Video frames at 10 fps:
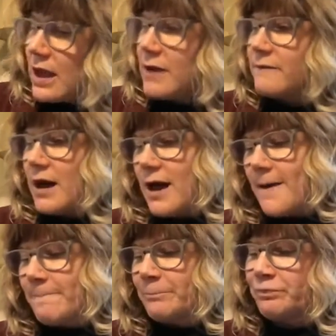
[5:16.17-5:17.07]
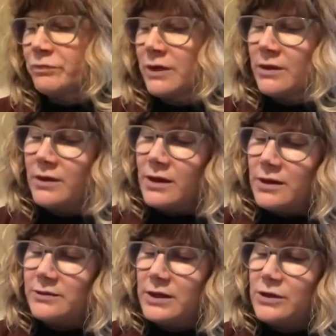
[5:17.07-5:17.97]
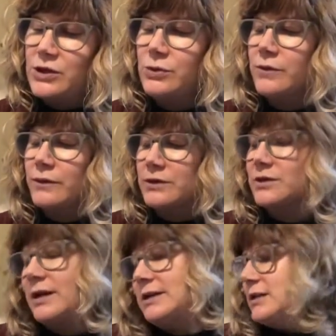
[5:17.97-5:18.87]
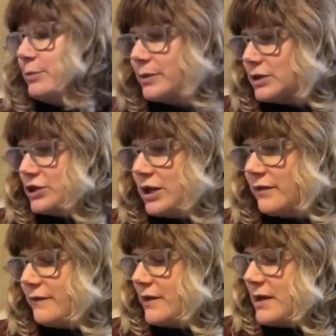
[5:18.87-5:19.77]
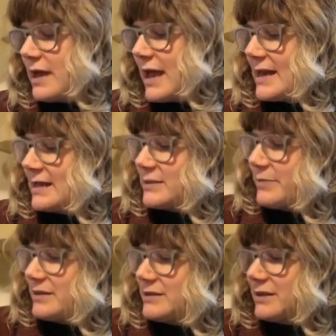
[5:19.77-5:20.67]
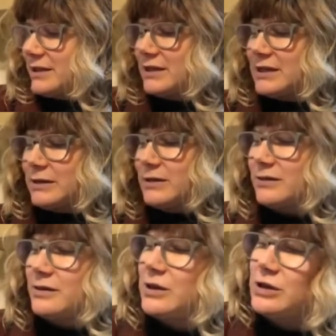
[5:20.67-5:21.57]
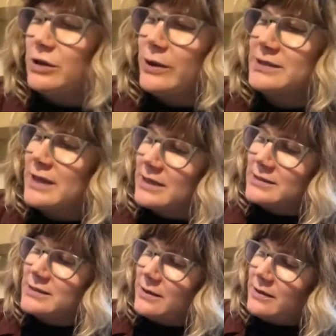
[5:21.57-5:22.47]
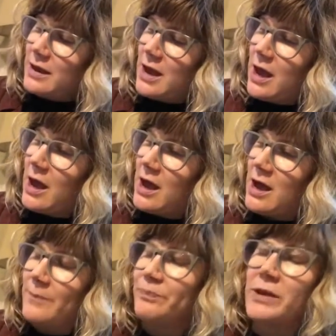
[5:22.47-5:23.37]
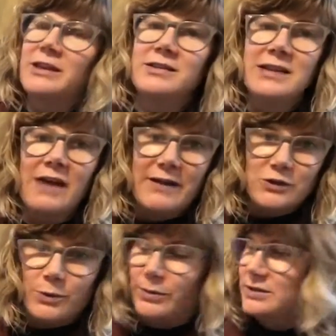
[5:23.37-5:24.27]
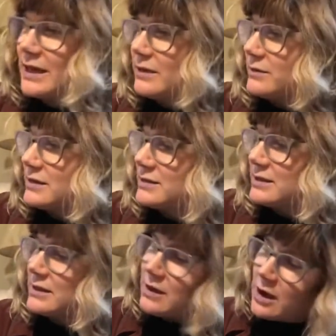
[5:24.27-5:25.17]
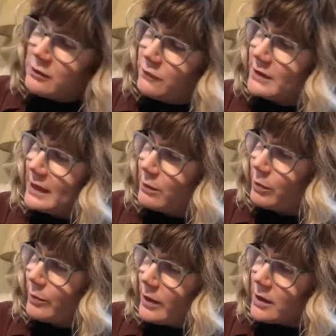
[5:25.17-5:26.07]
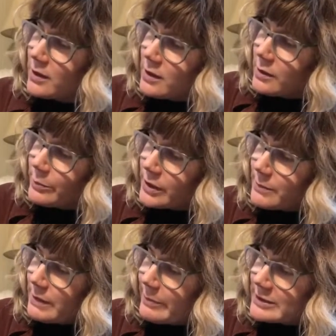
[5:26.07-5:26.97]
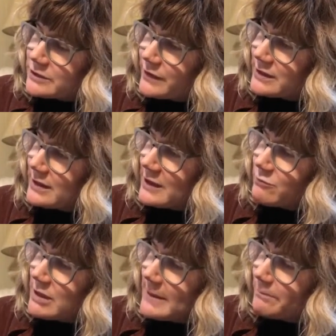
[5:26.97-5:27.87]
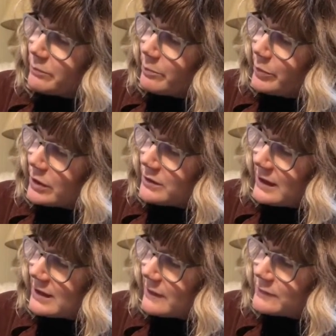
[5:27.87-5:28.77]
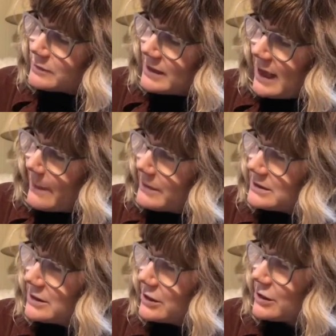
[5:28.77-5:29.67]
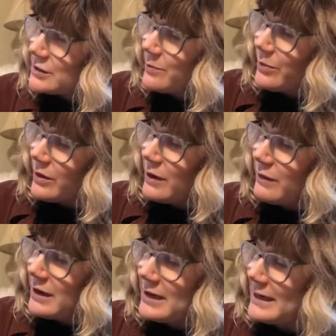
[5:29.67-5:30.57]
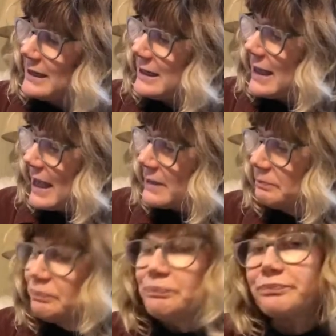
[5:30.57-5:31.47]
of um, the Universal Ideal Bookshelf. And it's basically like, you know, it says uh, uh, it doesn't have actual book titles. It says like unforgettable book, book my best friend gave me, book that gives me happy tears, book I read again and again,